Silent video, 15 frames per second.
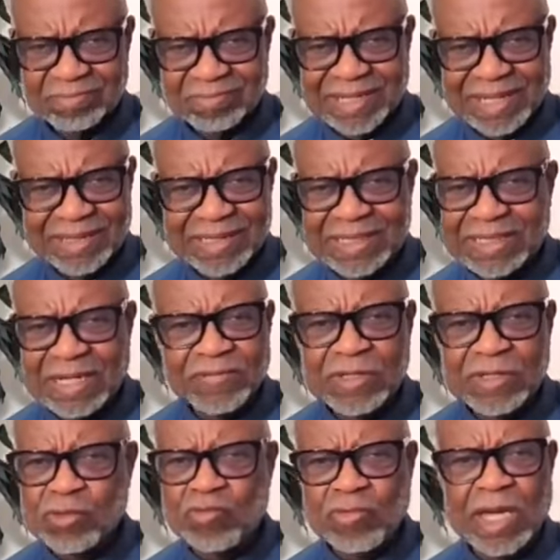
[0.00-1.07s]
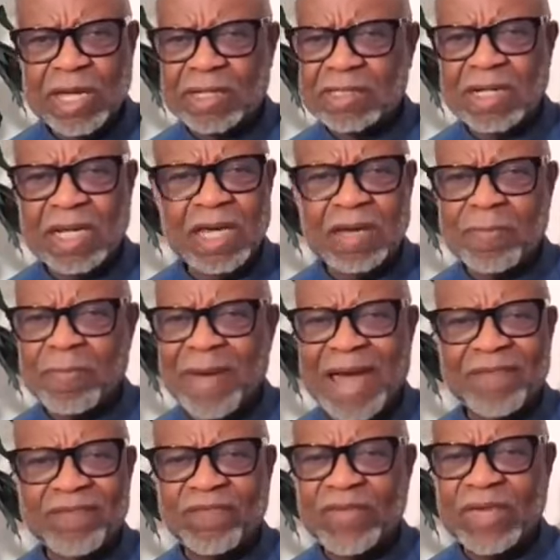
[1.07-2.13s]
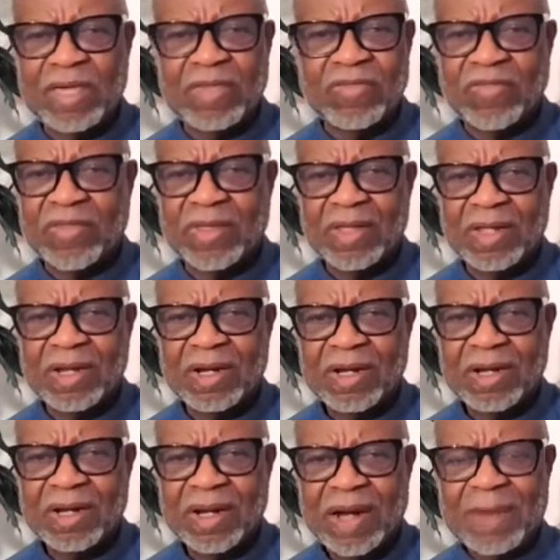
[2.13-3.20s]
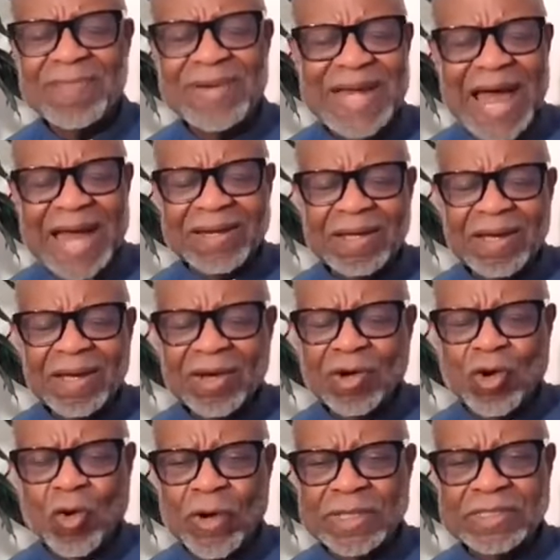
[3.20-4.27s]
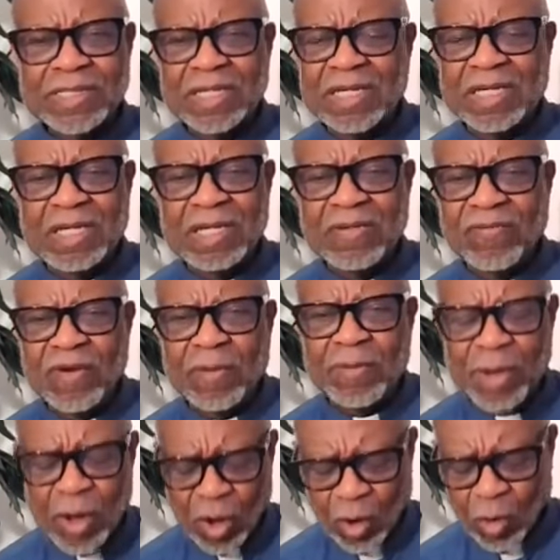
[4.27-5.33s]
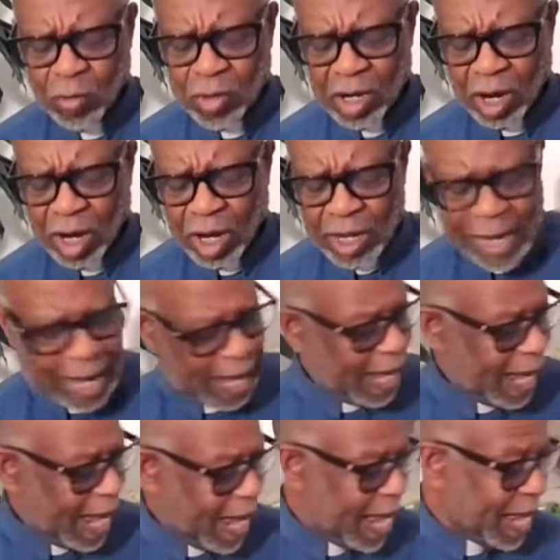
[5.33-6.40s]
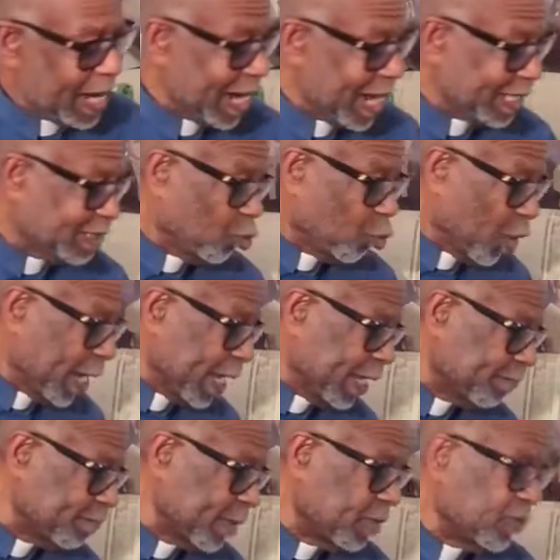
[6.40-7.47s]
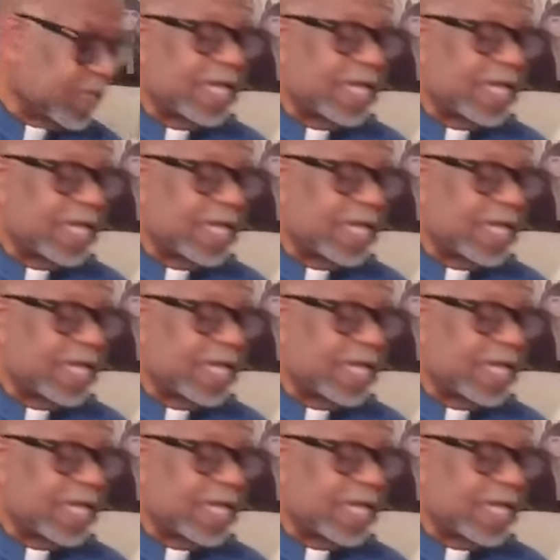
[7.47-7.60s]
Tell the devil, you can't take my faith. I'm not going to give up on God. I, I, I like the way the